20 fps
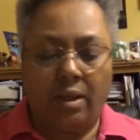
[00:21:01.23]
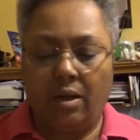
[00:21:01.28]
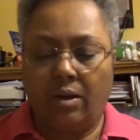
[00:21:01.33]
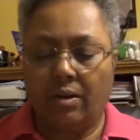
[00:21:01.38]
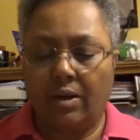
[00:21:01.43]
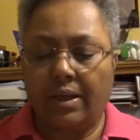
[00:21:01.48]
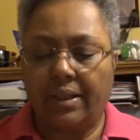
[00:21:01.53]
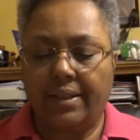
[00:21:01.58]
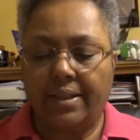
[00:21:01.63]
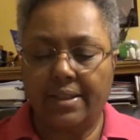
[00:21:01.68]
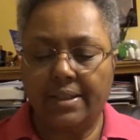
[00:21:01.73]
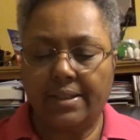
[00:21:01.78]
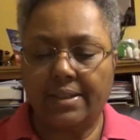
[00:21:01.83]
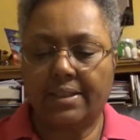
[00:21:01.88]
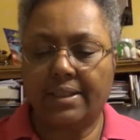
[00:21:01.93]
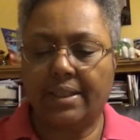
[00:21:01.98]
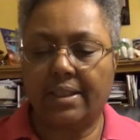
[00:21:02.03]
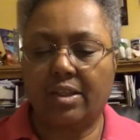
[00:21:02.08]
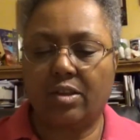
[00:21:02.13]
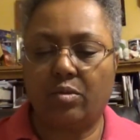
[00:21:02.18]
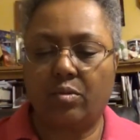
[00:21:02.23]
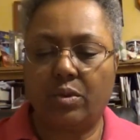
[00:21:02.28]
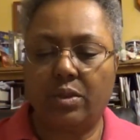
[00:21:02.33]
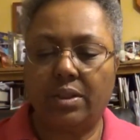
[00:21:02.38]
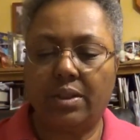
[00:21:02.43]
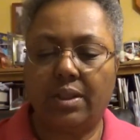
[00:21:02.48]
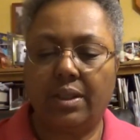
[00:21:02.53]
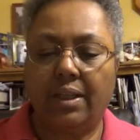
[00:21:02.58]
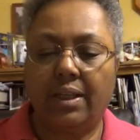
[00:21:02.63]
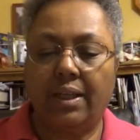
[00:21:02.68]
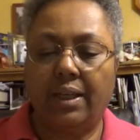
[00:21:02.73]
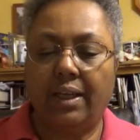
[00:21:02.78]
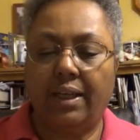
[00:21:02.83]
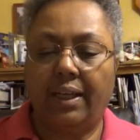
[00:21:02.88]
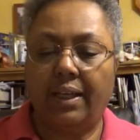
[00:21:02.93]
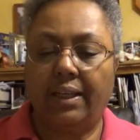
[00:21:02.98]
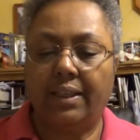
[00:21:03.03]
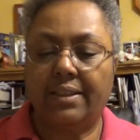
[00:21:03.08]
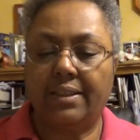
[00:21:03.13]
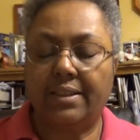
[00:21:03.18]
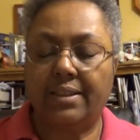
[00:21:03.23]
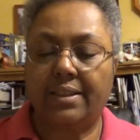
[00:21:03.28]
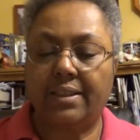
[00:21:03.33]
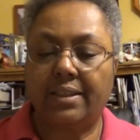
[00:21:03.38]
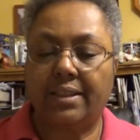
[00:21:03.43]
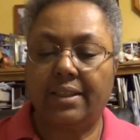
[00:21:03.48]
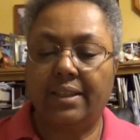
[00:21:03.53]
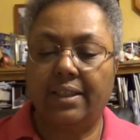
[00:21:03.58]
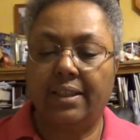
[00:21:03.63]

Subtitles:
Okay, this is a little one. It's